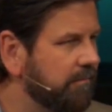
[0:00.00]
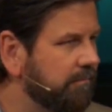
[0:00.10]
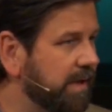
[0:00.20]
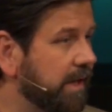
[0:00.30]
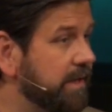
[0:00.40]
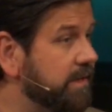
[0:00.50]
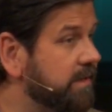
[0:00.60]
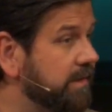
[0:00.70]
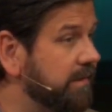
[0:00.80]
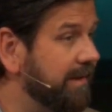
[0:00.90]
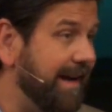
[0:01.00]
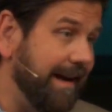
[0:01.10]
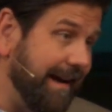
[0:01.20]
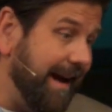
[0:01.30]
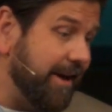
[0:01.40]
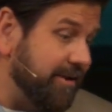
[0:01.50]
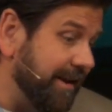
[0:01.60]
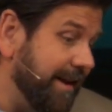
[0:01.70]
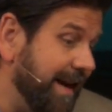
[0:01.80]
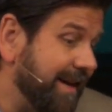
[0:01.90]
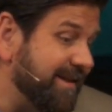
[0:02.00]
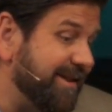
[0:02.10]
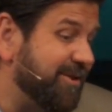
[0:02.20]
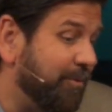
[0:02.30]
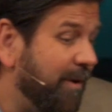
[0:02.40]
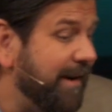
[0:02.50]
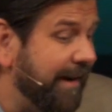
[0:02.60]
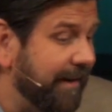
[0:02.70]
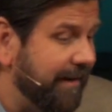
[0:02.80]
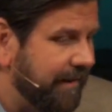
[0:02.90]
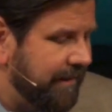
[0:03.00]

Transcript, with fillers: because actually in Exodus 20,